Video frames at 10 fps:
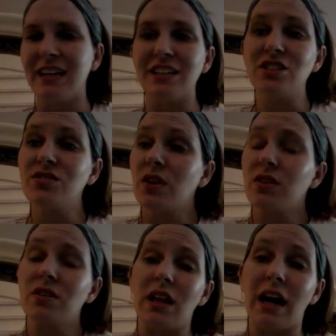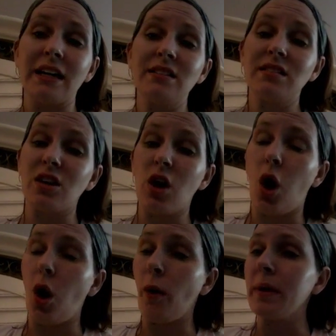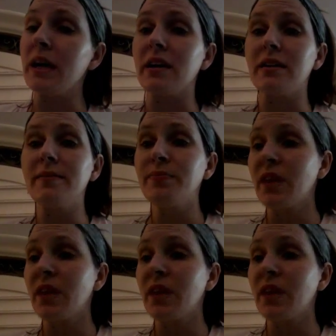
It just felt nice and calming.